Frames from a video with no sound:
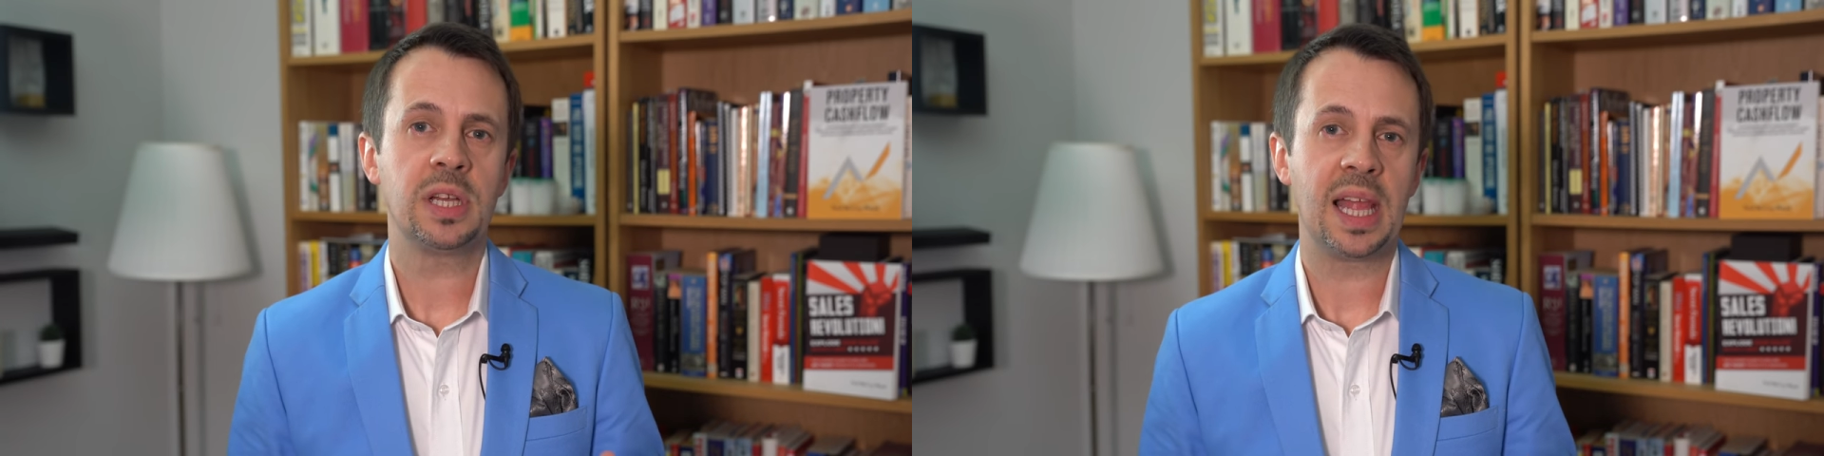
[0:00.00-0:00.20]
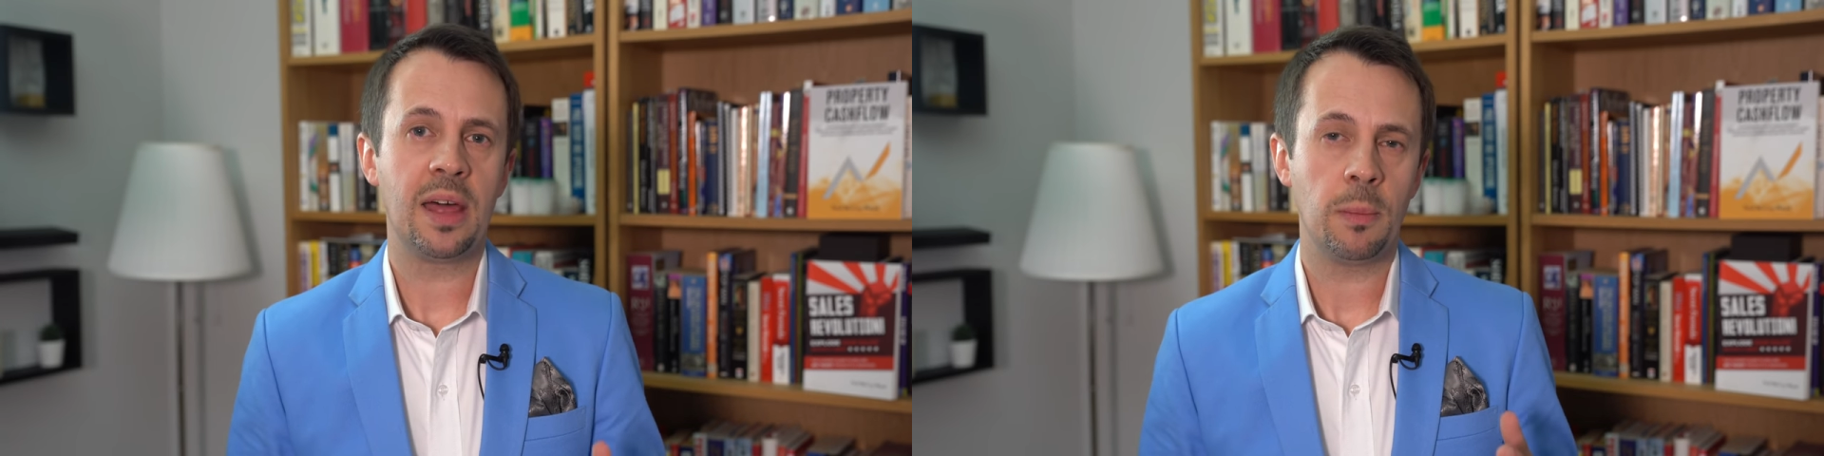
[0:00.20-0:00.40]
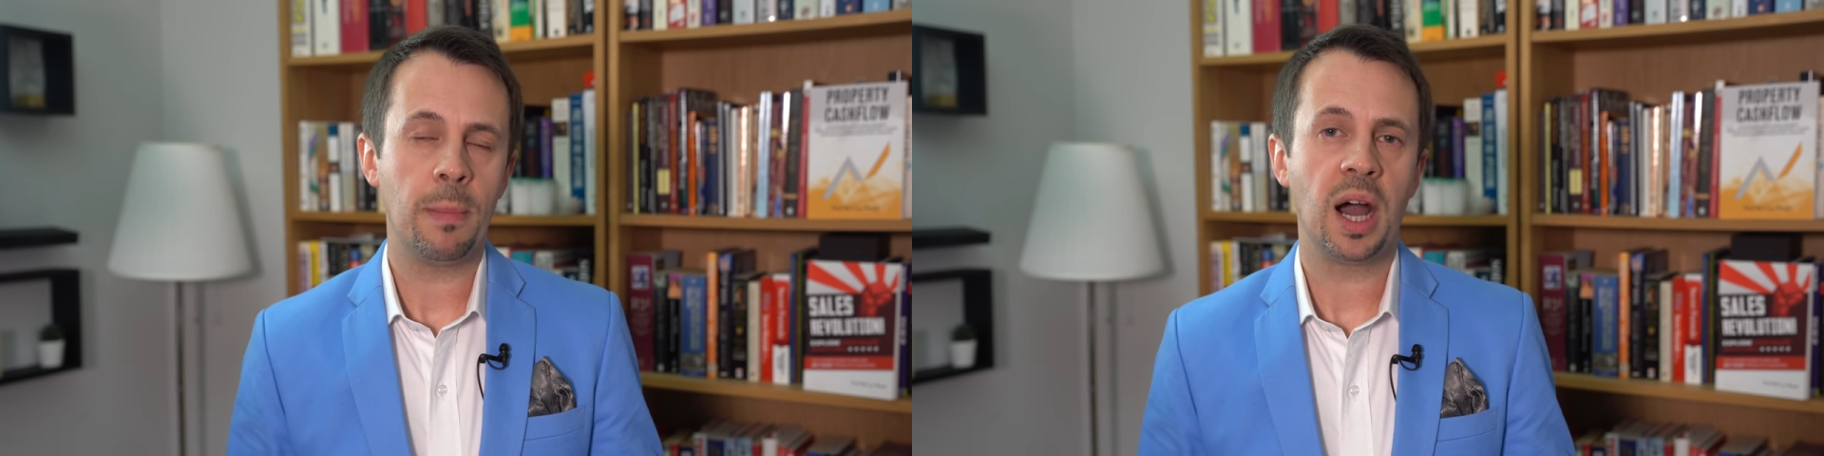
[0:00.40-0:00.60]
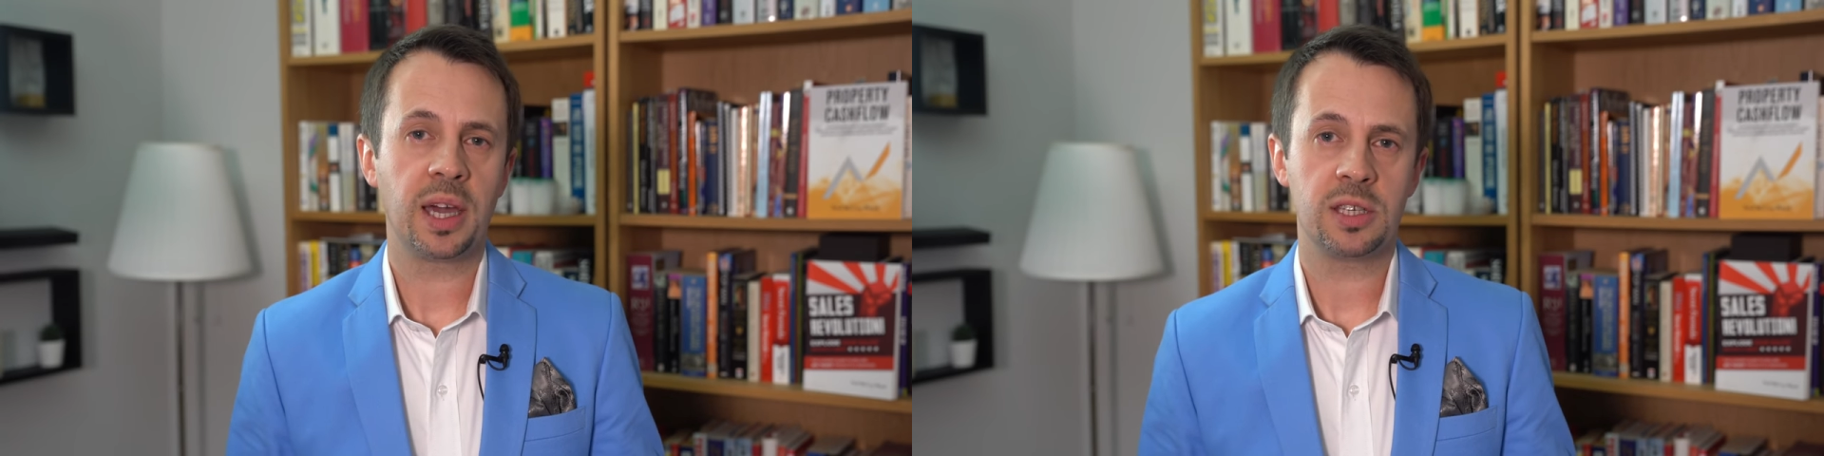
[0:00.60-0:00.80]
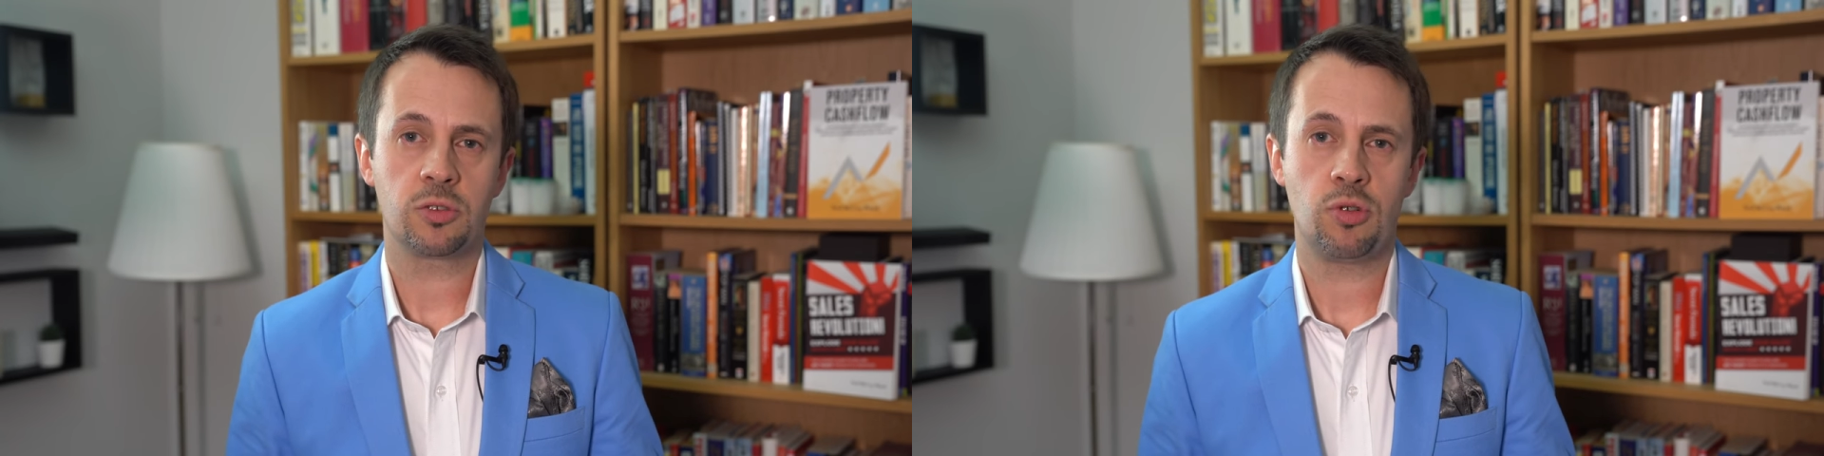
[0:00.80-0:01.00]
to let the
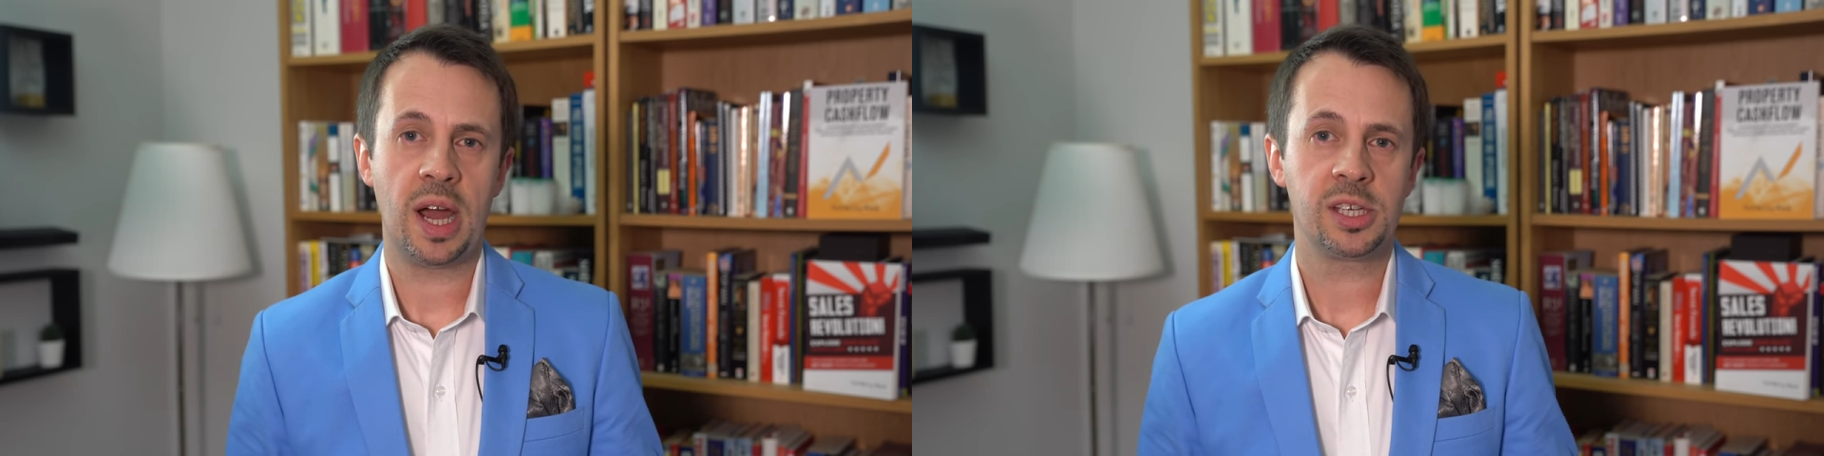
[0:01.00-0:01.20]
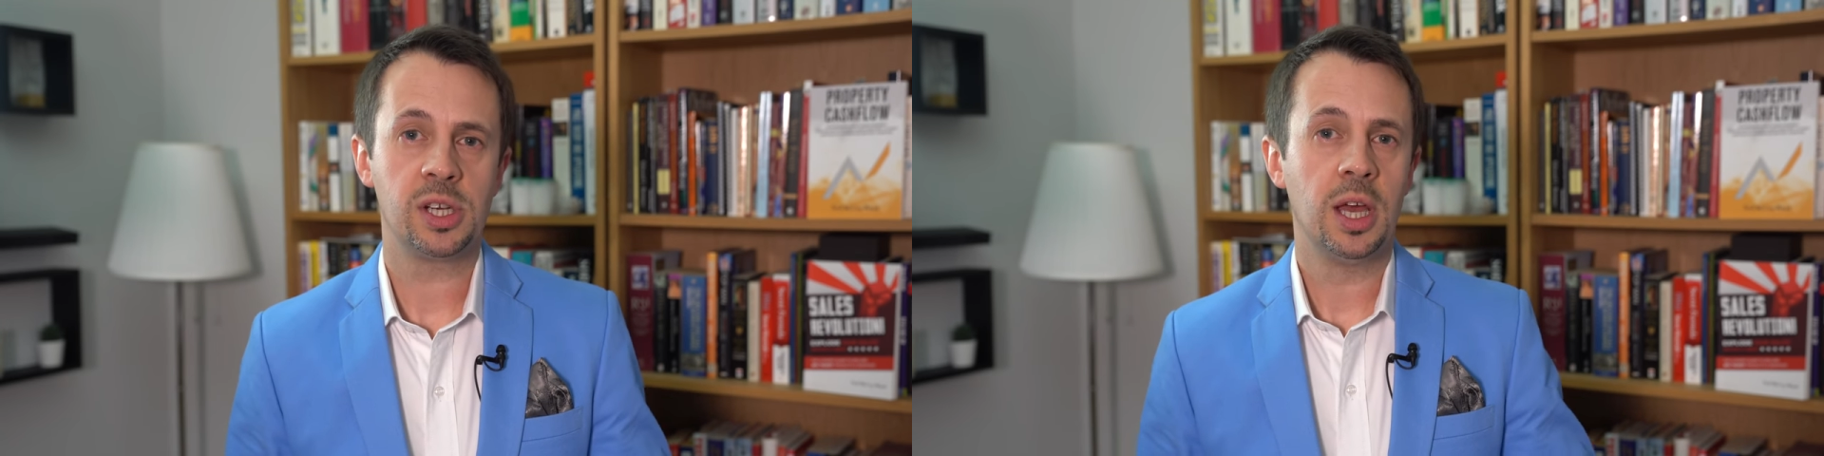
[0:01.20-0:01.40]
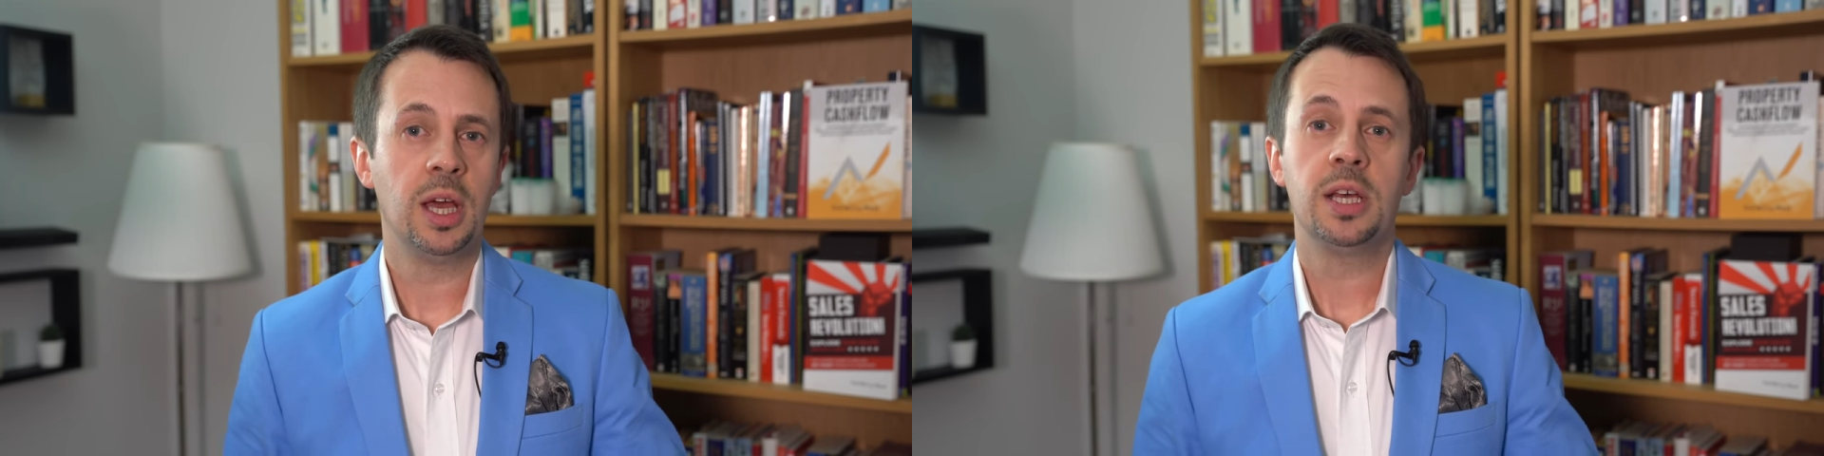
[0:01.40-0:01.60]
markets crash.